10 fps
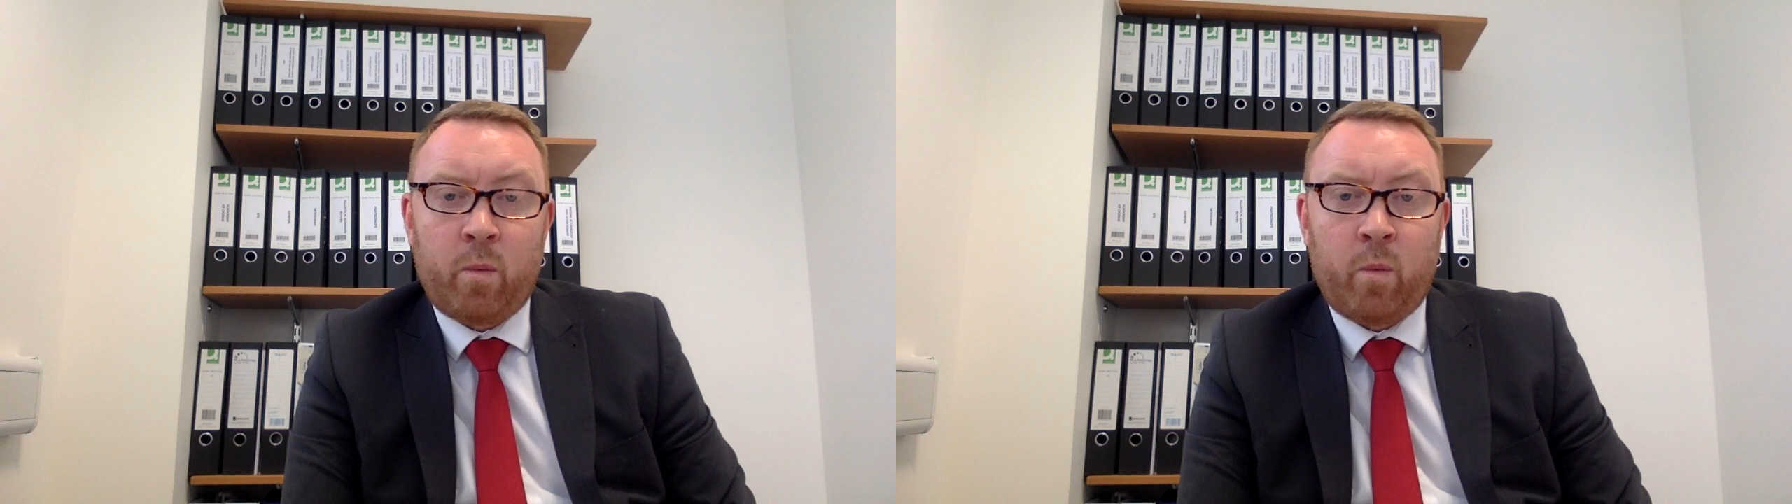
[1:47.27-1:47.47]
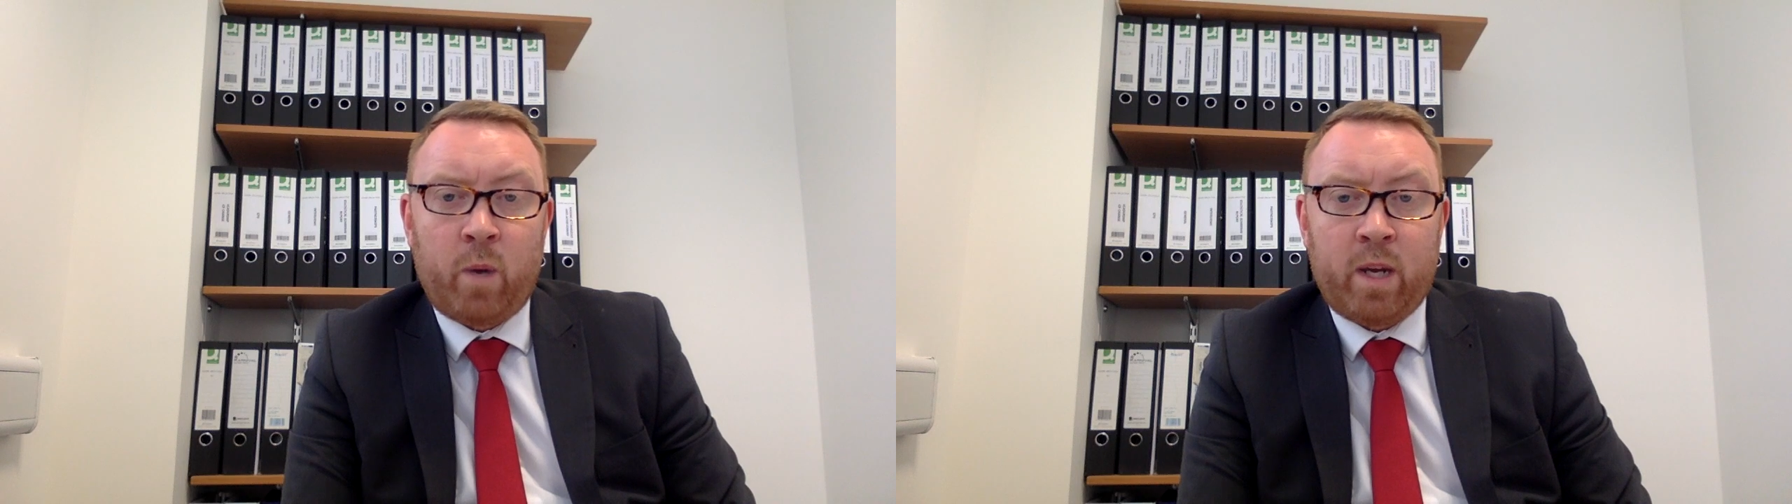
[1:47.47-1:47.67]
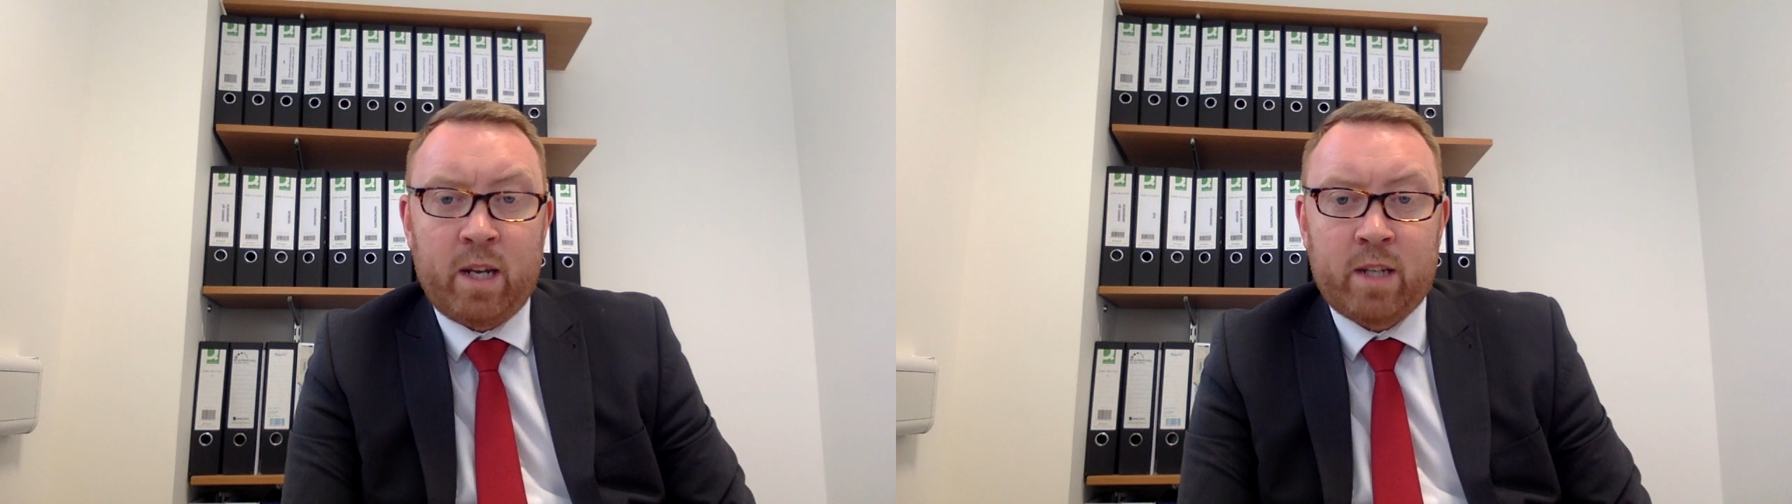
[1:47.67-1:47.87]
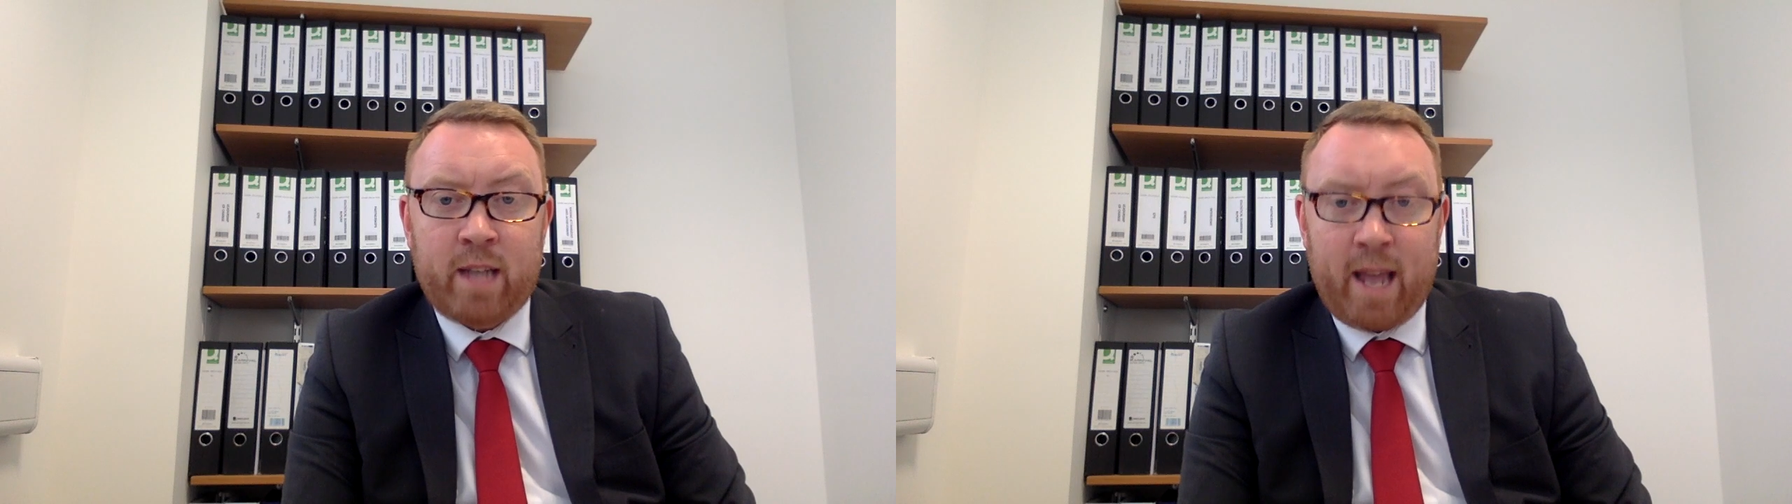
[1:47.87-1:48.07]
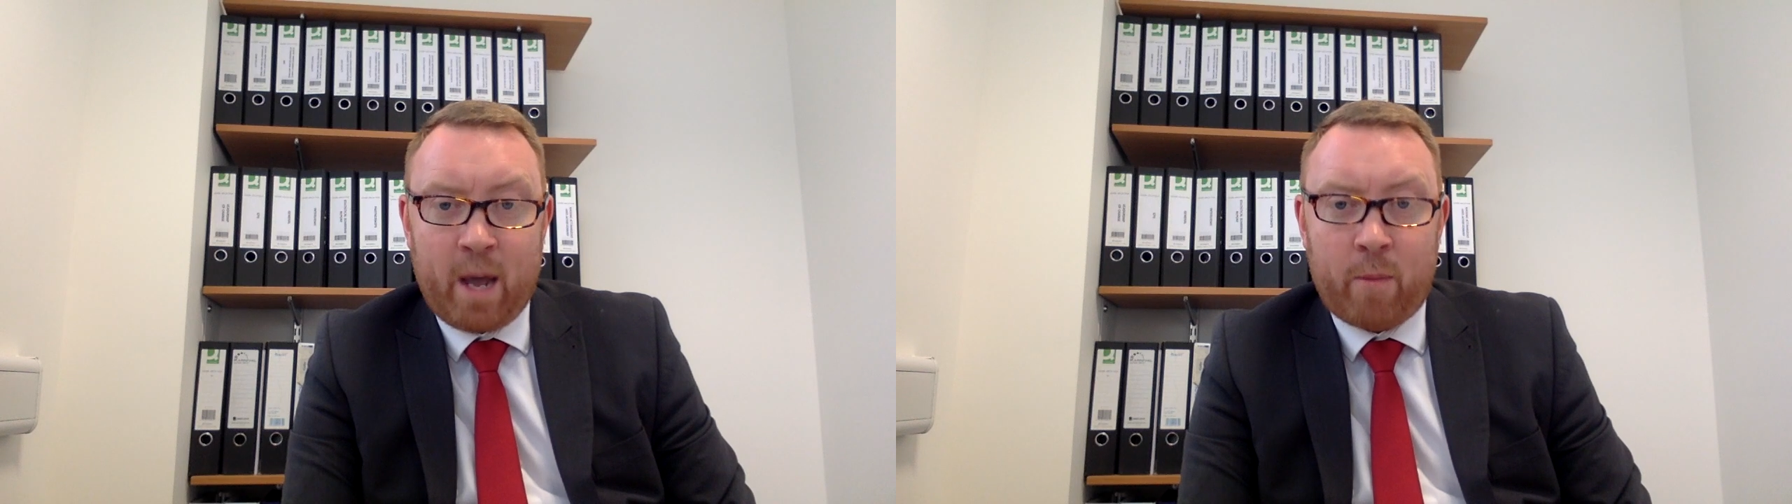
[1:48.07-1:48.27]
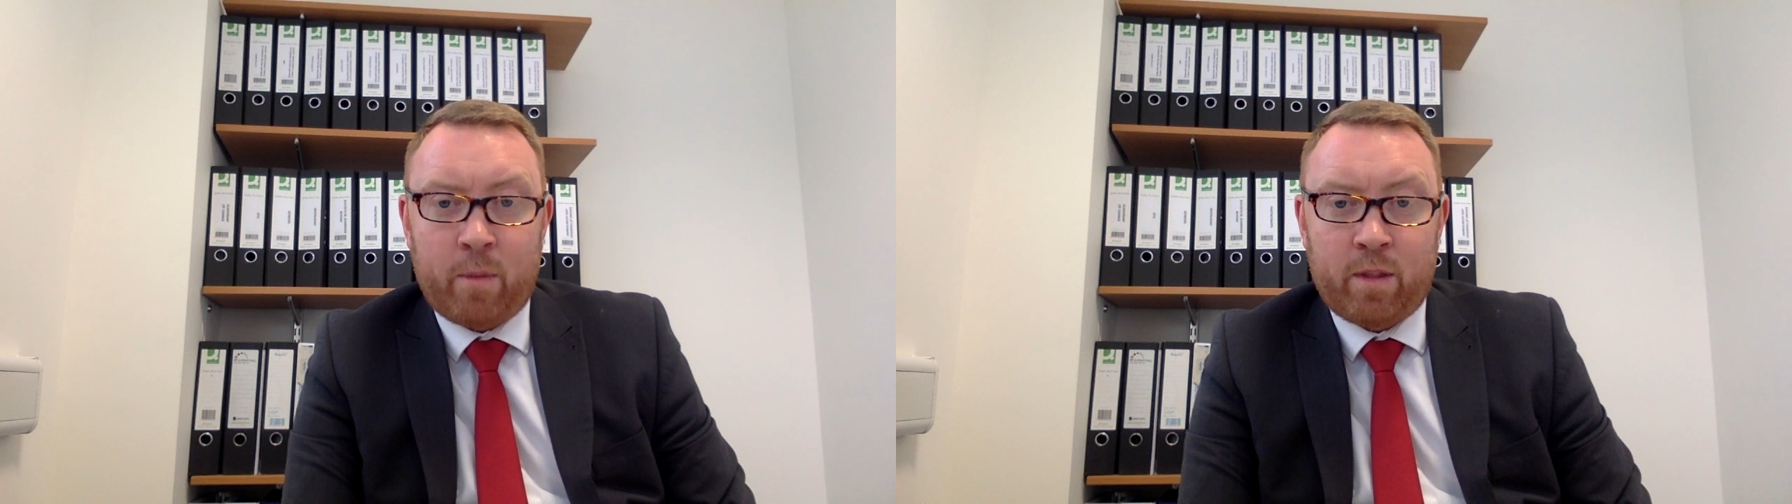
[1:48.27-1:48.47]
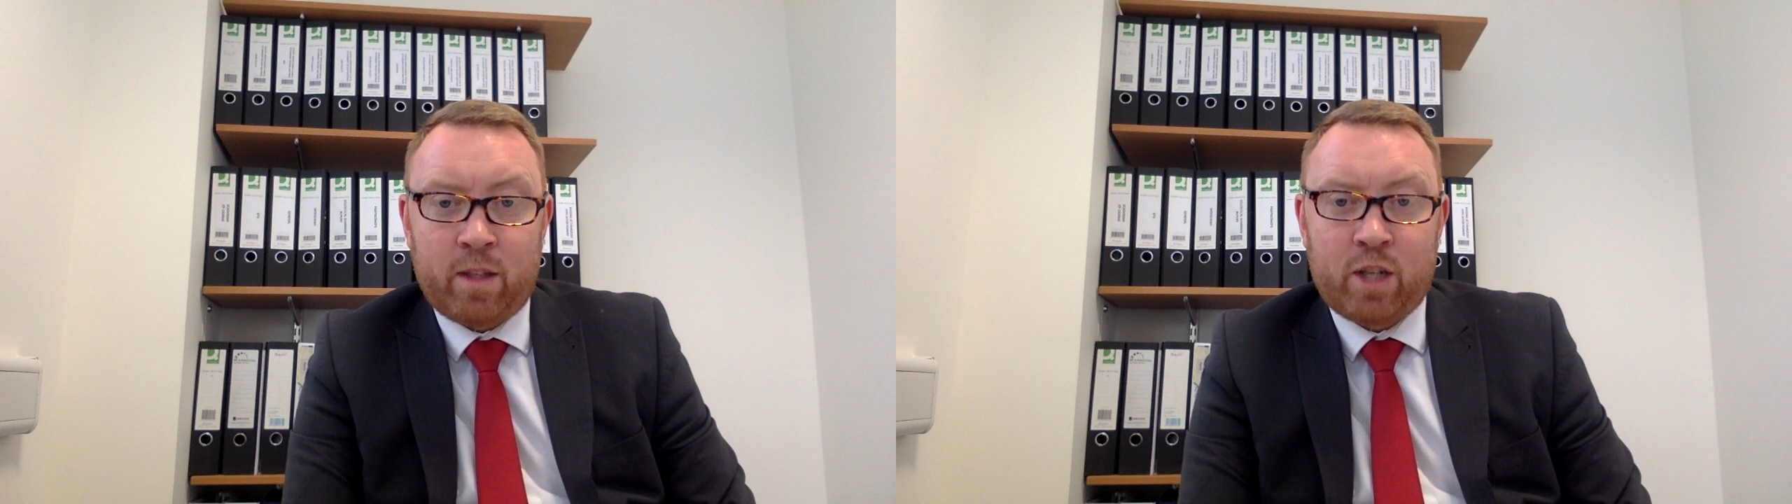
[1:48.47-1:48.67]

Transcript: We're here to help with the